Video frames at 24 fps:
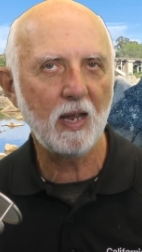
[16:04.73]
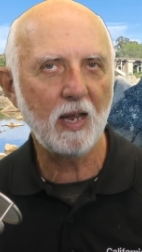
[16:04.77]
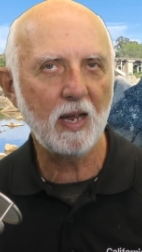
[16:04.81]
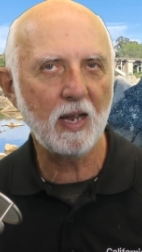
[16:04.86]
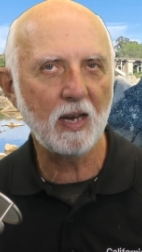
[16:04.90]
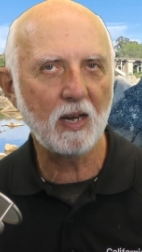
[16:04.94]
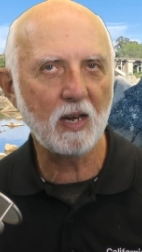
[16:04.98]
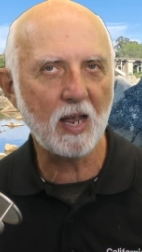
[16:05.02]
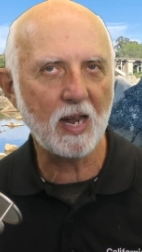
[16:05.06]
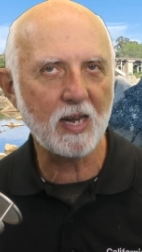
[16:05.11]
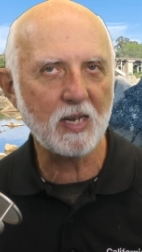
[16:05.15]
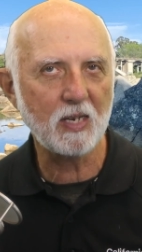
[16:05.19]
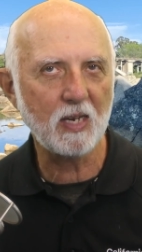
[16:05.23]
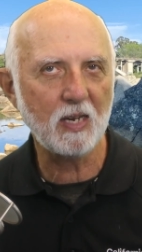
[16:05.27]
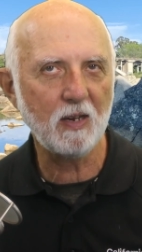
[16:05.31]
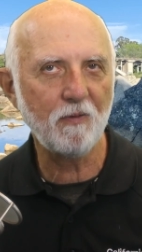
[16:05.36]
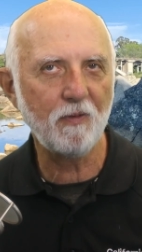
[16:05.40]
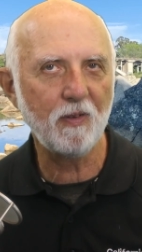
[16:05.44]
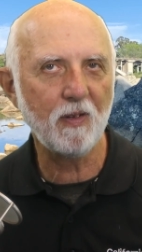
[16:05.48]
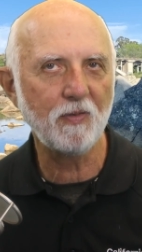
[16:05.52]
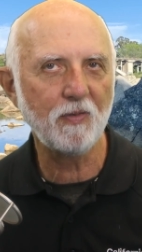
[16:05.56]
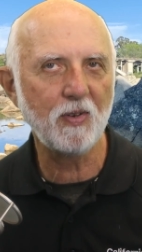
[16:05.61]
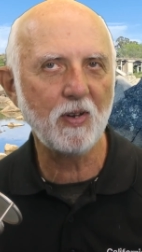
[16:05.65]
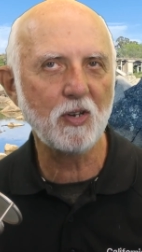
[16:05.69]
in nineteen
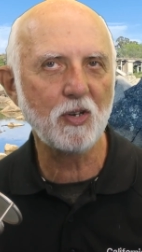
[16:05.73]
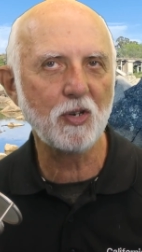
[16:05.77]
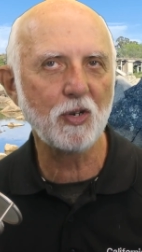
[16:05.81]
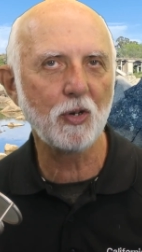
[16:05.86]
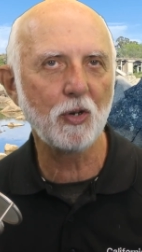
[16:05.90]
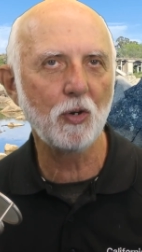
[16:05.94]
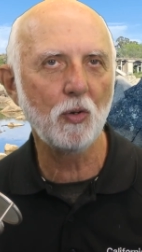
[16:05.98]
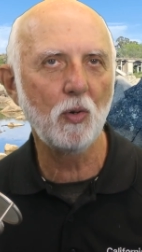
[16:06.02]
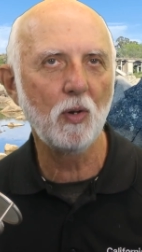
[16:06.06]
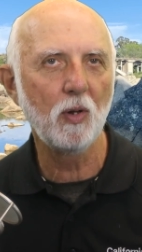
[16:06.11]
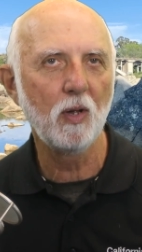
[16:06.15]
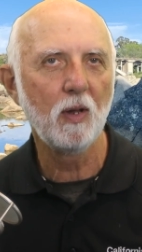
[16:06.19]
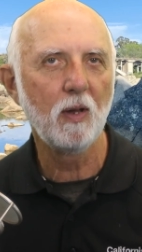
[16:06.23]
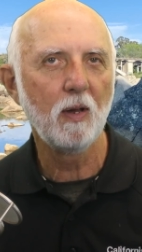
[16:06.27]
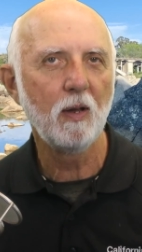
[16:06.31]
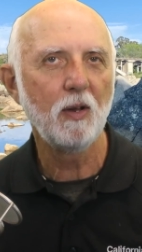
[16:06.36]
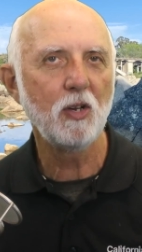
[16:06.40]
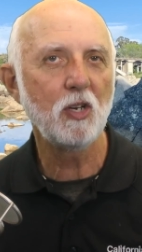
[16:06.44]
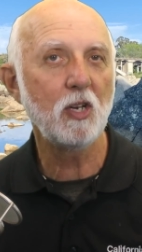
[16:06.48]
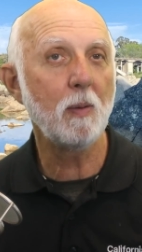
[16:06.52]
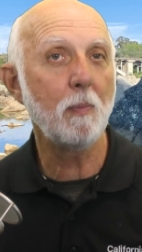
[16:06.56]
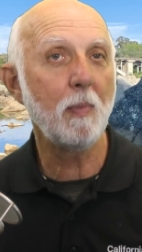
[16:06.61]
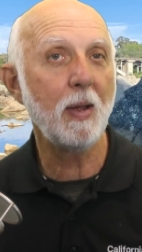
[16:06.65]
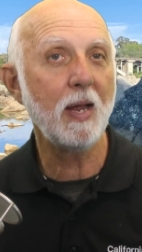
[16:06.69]
fifty-two
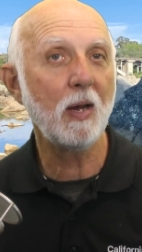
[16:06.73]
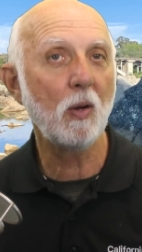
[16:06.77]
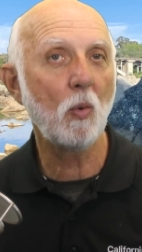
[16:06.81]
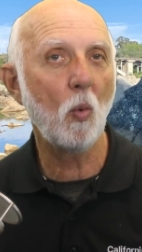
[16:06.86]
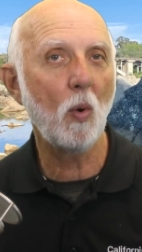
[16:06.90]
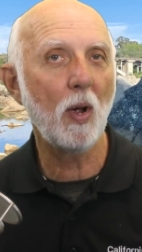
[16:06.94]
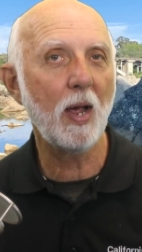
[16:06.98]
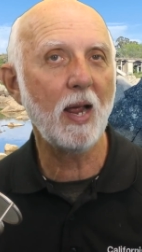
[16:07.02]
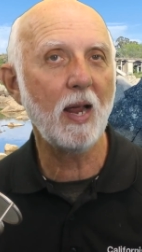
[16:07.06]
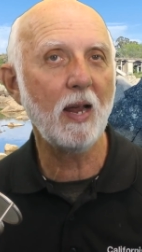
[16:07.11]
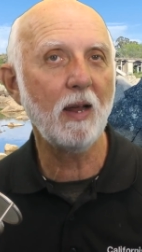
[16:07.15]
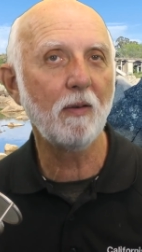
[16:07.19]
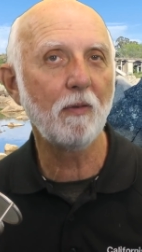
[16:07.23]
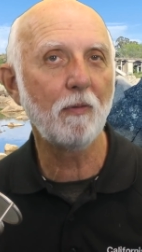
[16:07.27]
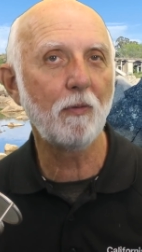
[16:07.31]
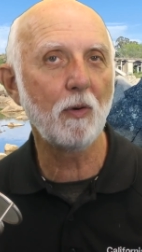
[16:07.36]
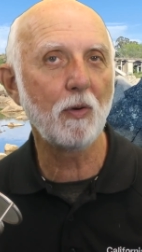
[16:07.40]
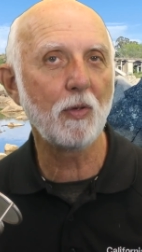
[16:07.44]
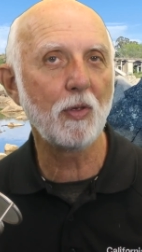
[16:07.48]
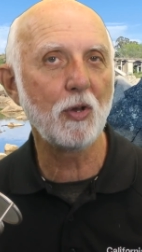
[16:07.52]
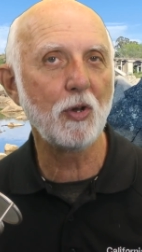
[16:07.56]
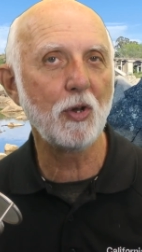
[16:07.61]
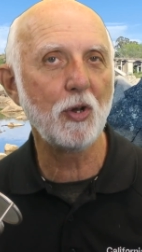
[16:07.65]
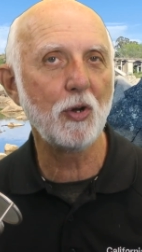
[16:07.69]
to make way
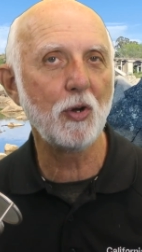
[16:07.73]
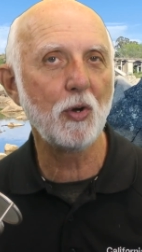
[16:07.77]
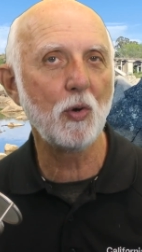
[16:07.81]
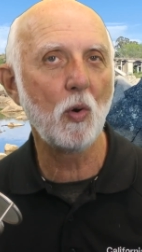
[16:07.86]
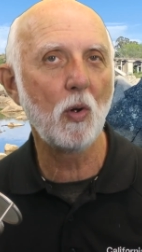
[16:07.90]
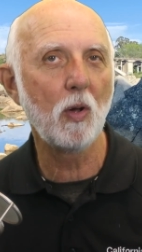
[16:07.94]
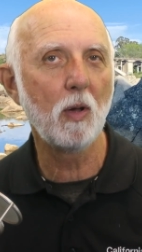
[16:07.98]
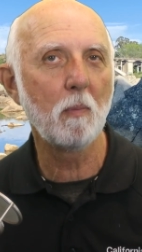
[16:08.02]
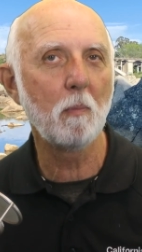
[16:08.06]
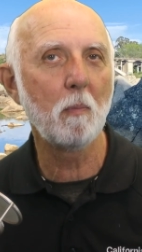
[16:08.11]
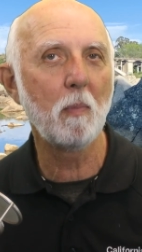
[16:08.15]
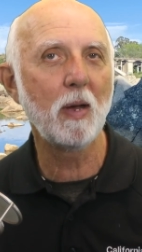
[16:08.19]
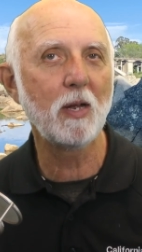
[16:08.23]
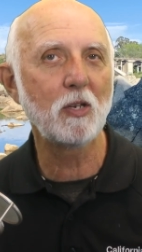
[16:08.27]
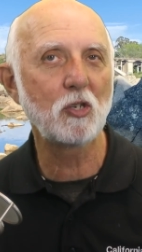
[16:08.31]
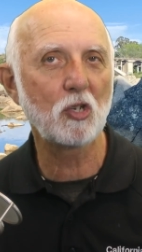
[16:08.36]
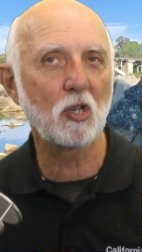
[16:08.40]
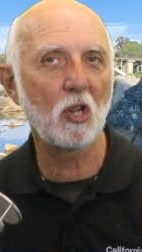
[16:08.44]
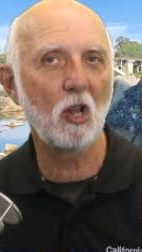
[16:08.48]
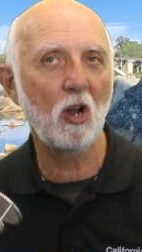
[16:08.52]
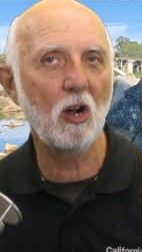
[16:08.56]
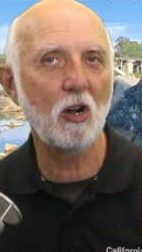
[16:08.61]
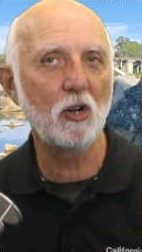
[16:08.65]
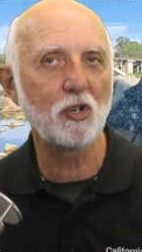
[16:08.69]
for the new, much
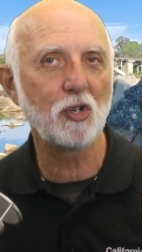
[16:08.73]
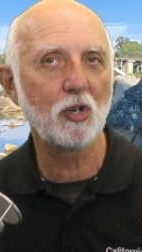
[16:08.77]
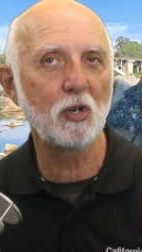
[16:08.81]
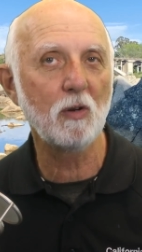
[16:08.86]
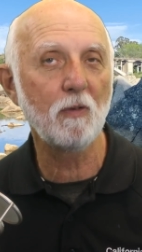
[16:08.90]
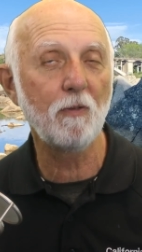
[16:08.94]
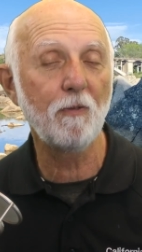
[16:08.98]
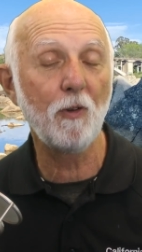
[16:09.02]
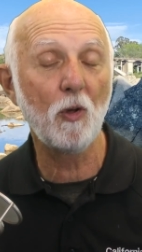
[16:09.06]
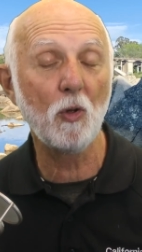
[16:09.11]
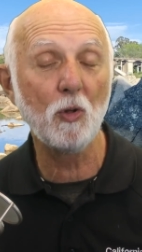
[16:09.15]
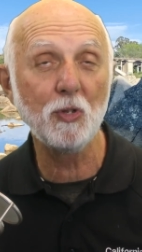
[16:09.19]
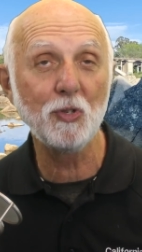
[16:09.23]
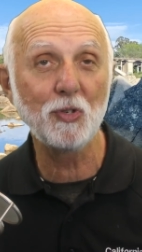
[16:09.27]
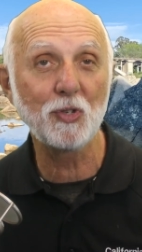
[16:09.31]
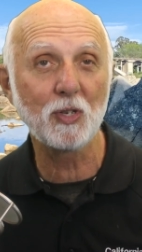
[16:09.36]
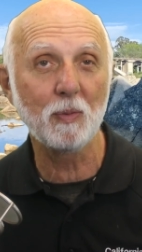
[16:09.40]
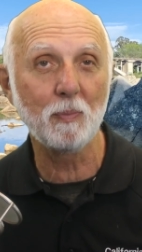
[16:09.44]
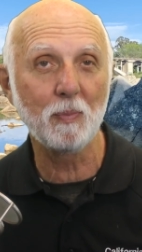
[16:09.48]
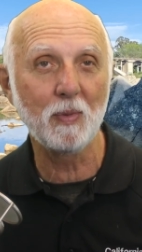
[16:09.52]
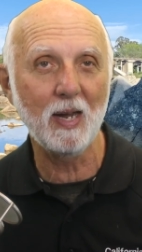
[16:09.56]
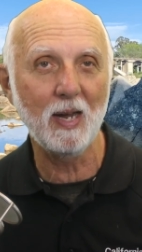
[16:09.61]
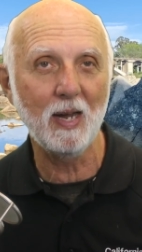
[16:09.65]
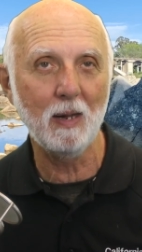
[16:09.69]
larger
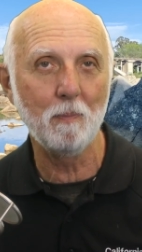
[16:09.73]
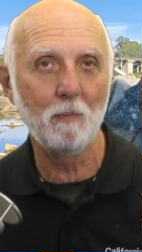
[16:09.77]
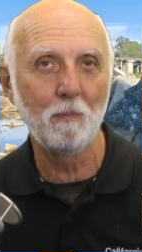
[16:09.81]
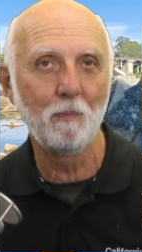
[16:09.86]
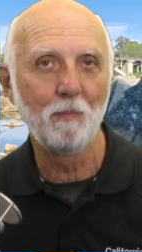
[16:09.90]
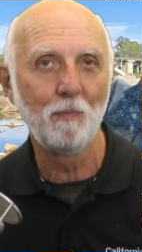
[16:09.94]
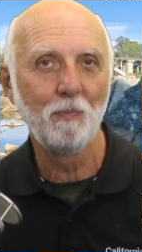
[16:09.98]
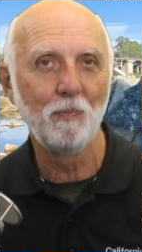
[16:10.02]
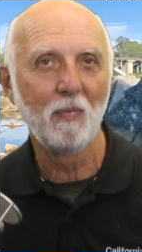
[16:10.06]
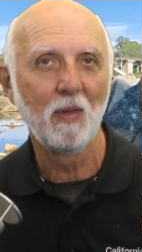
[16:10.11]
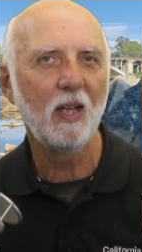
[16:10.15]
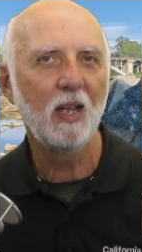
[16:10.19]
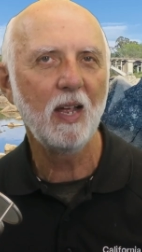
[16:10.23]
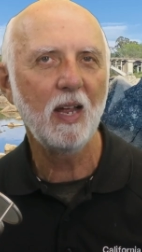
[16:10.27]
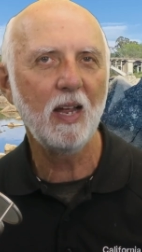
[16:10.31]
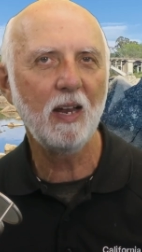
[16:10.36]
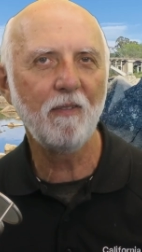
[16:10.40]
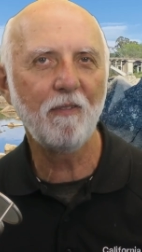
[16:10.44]
Folsom Dam.